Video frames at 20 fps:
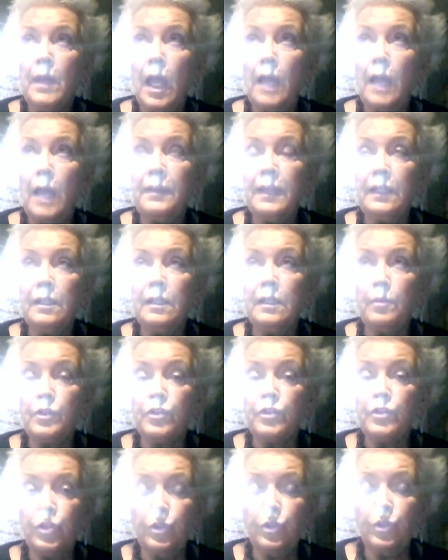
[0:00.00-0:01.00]
I think number
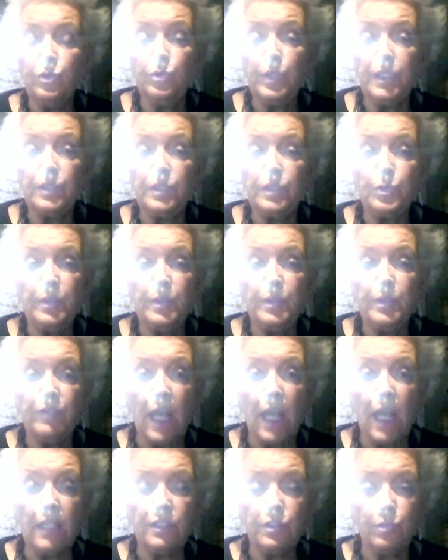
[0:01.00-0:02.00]
two is we've
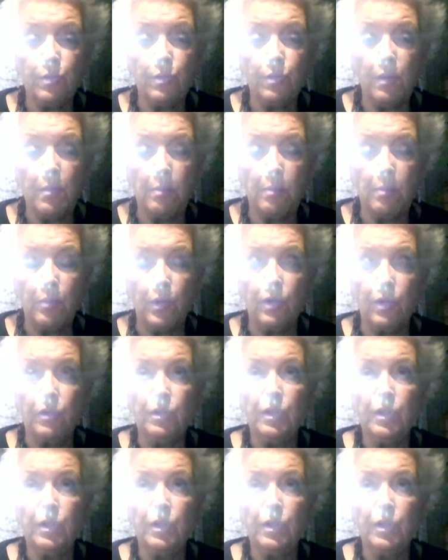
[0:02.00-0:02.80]
got to remember